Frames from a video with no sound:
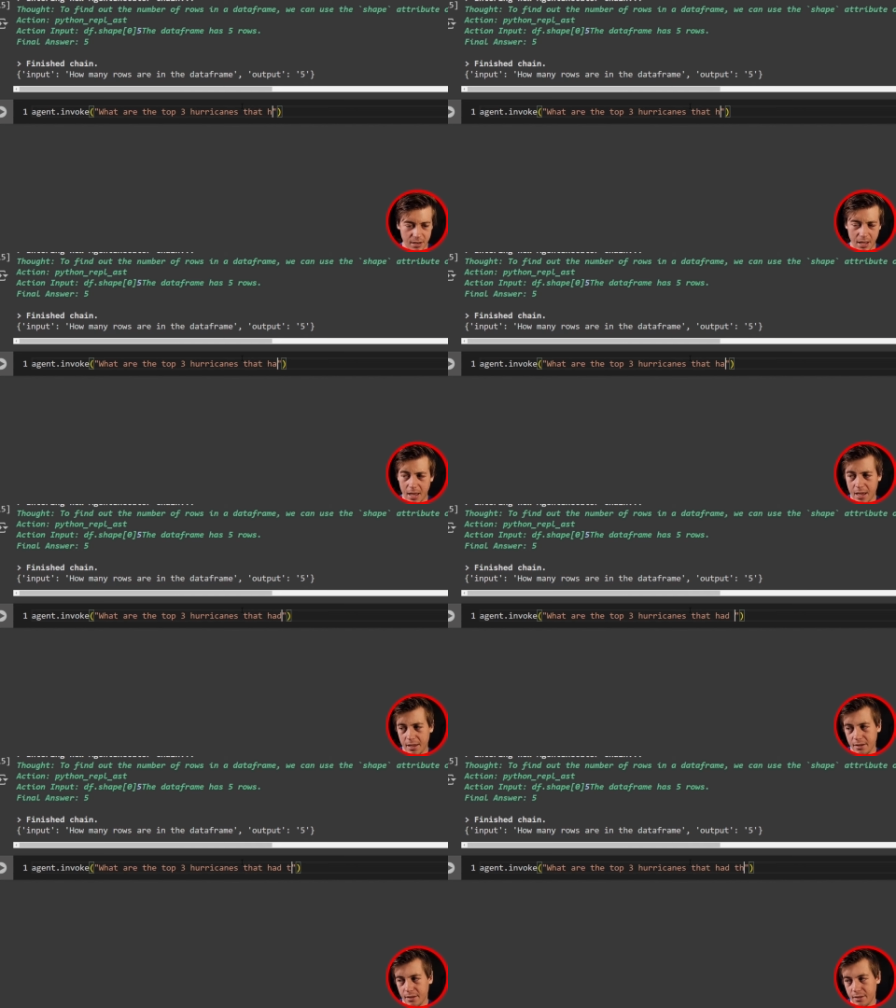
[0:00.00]
that
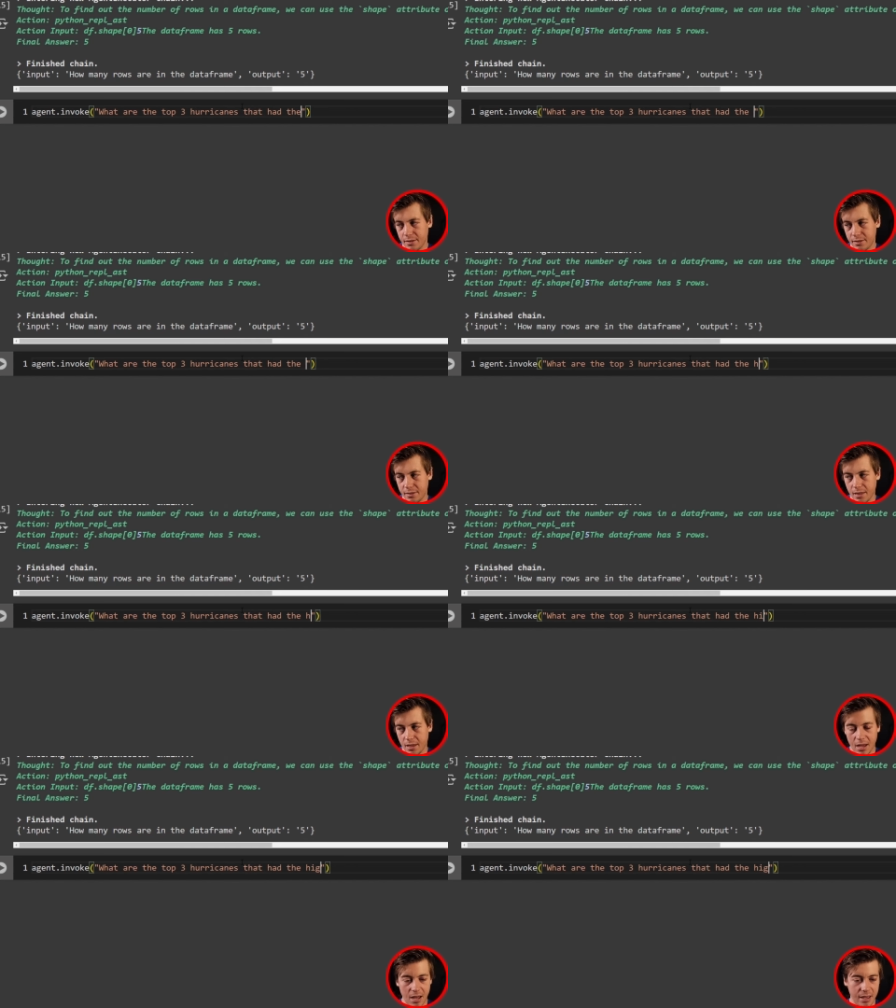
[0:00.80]
had
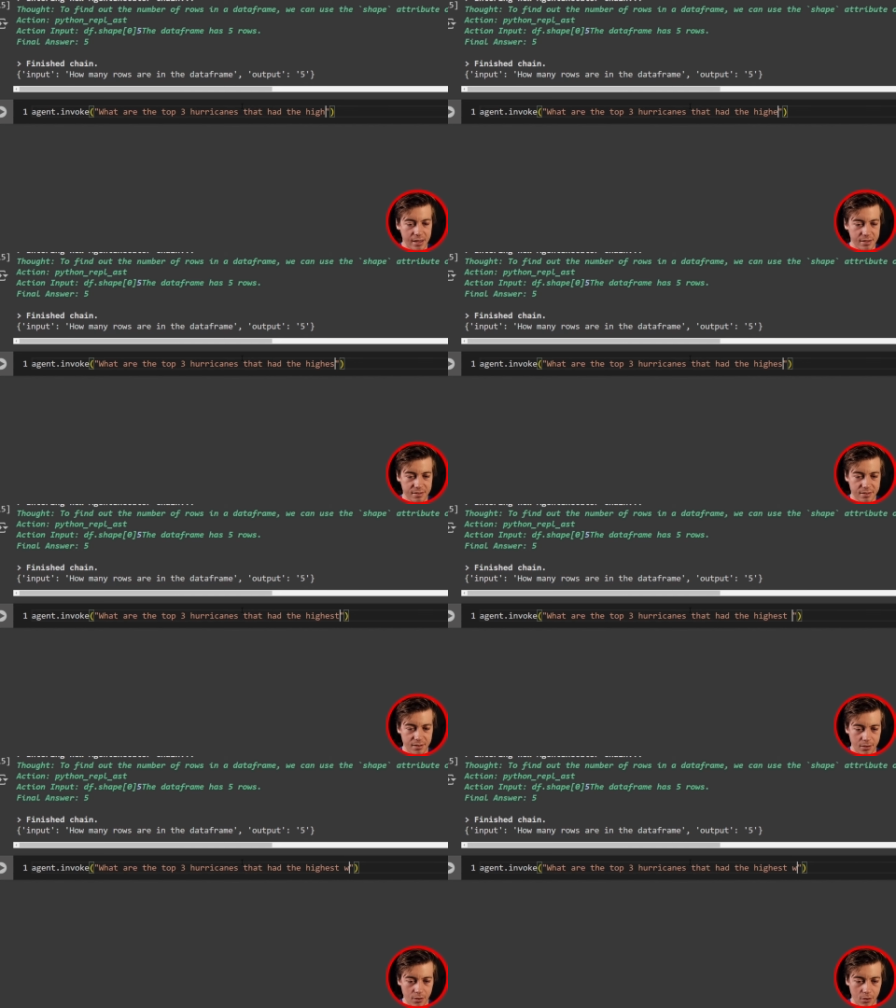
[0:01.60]
the
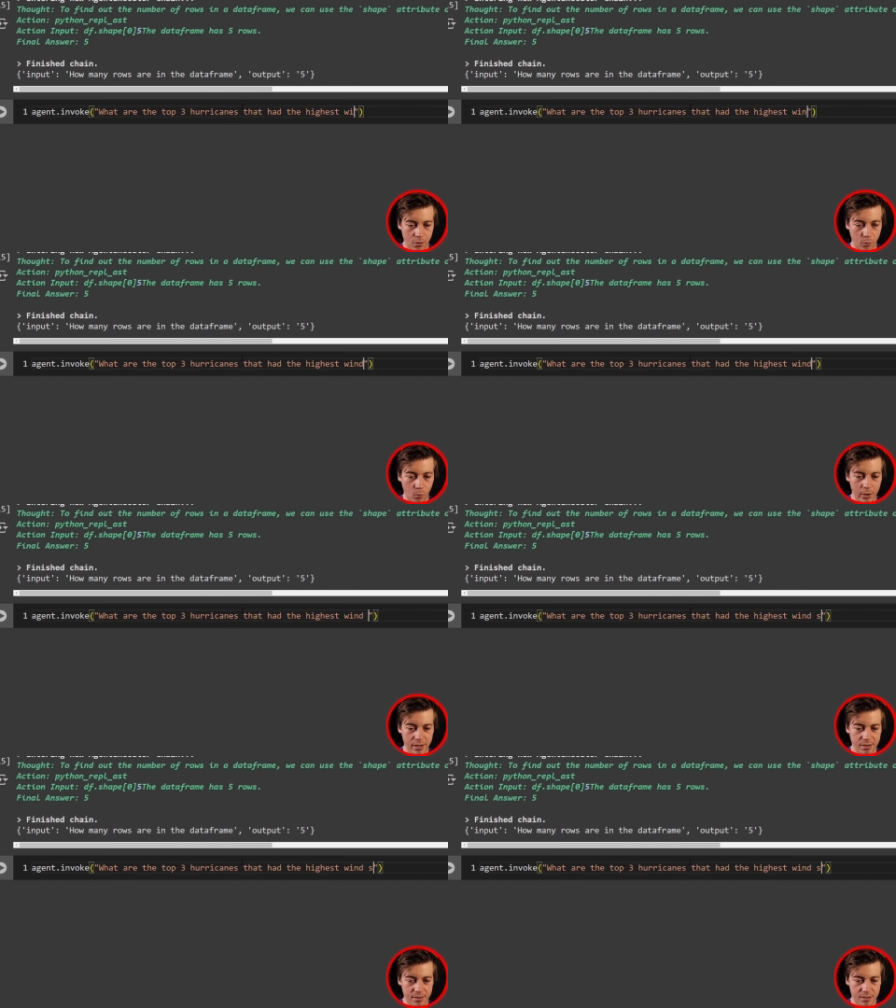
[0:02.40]
highest
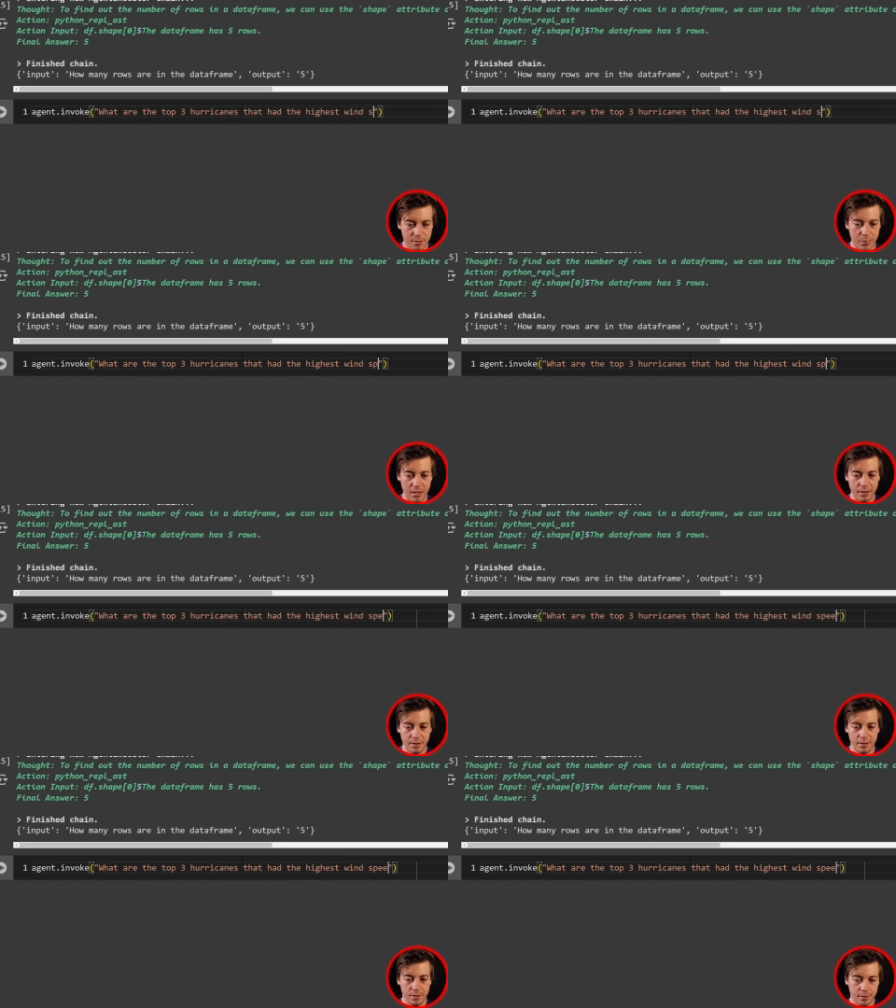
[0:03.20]
wind
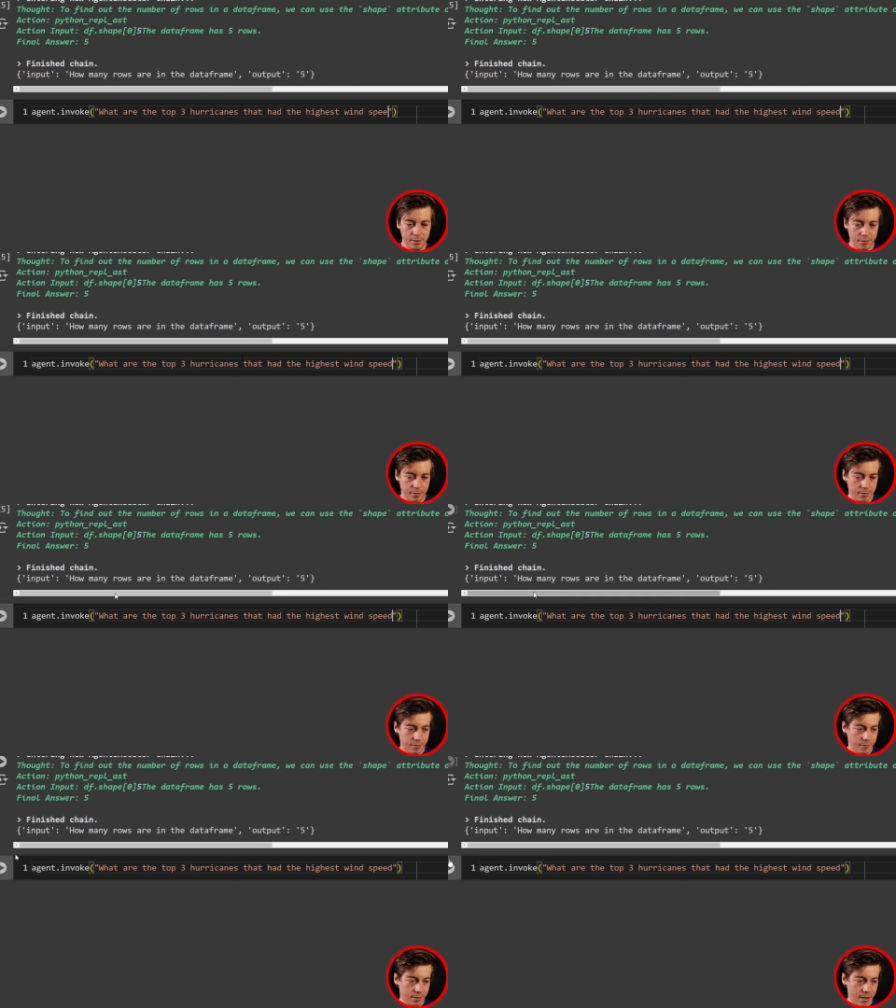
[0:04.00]
speed,
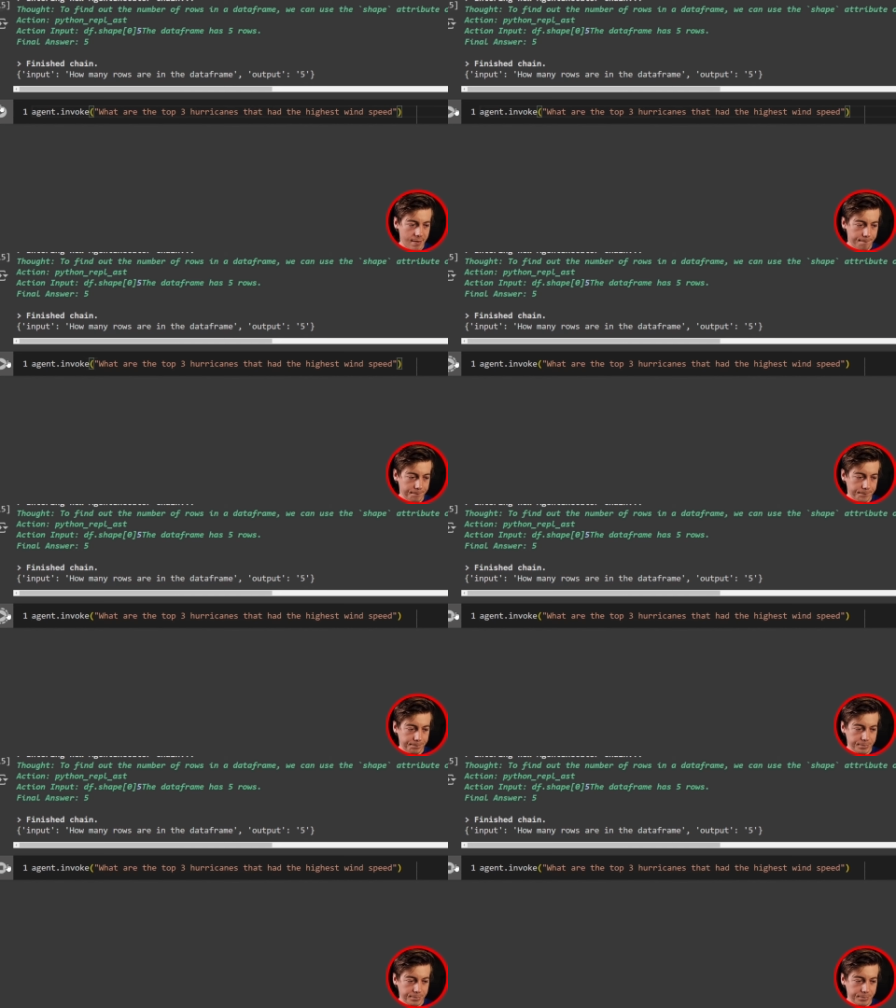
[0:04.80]
right?